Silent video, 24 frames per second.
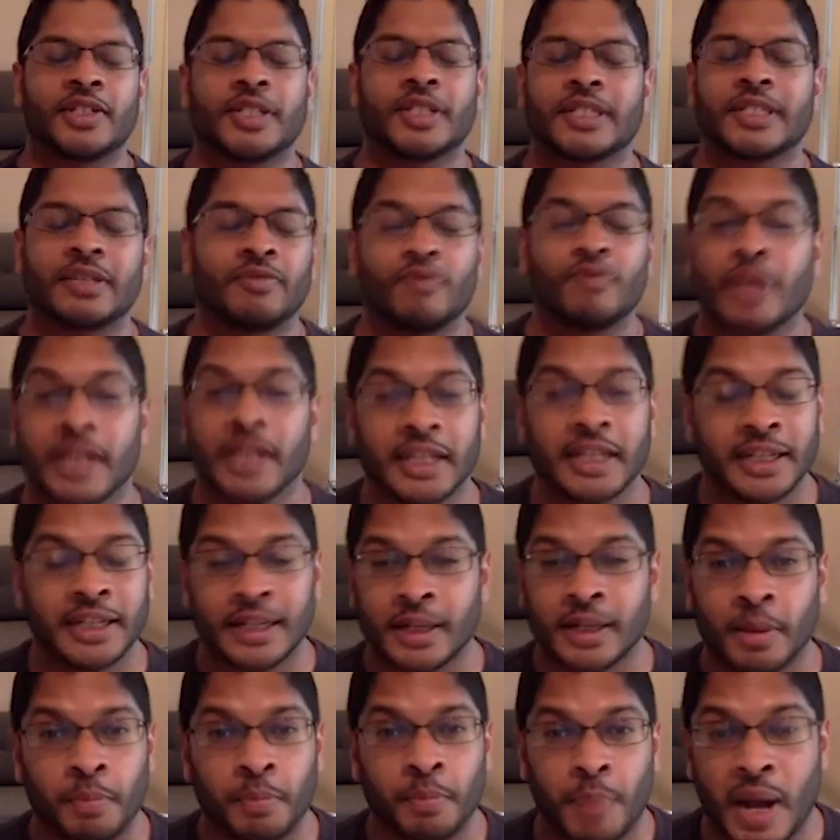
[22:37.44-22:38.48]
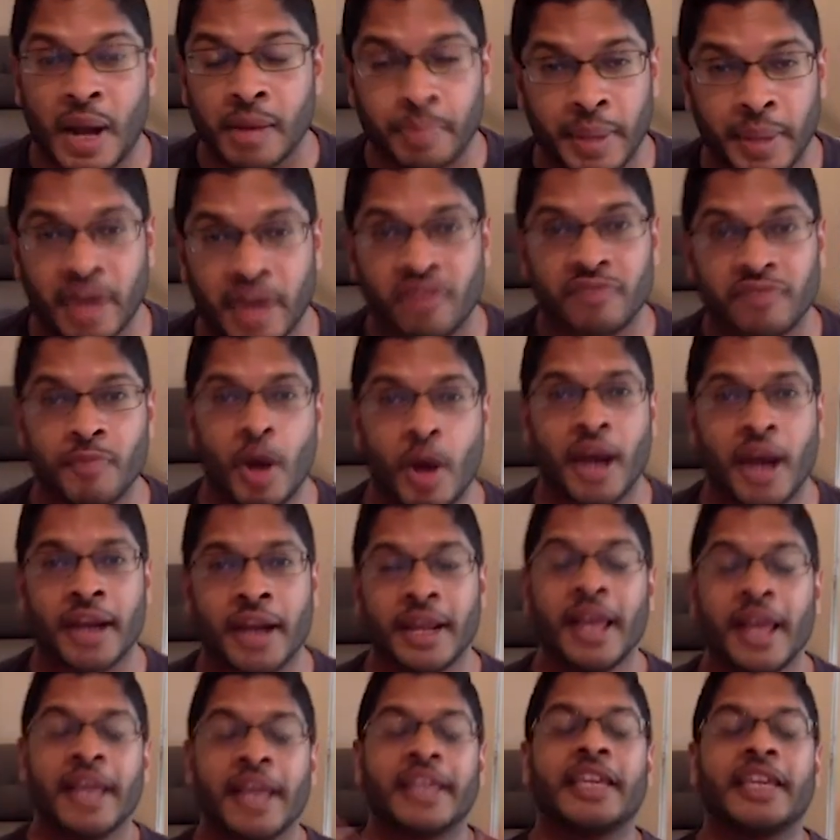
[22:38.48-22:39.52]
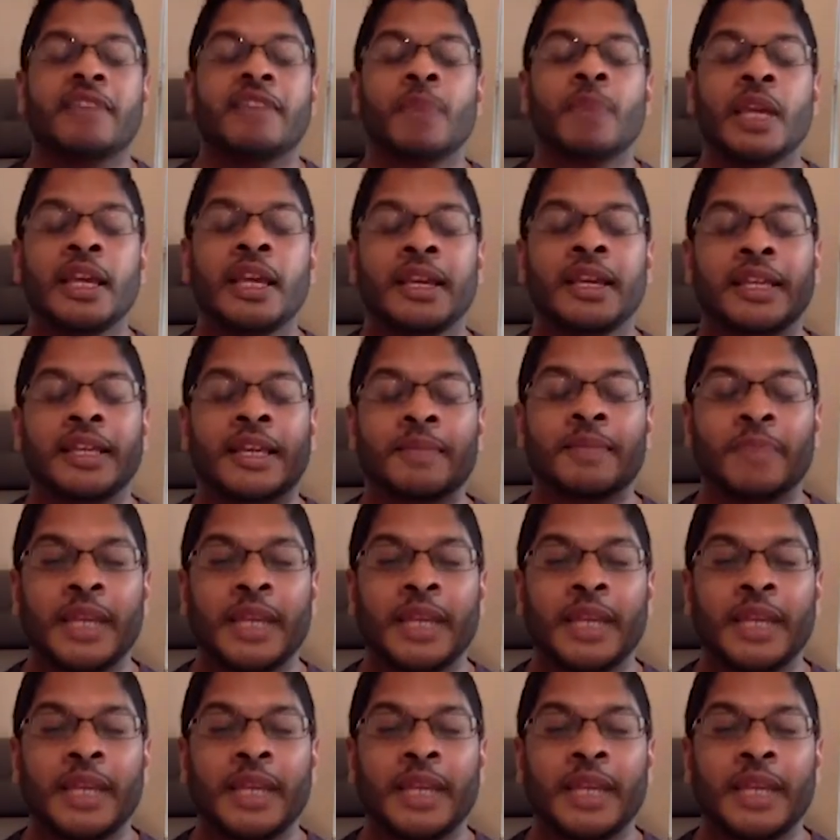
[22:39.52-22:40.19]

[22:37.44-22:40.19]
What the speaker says: a really little bugbear of mine. Give me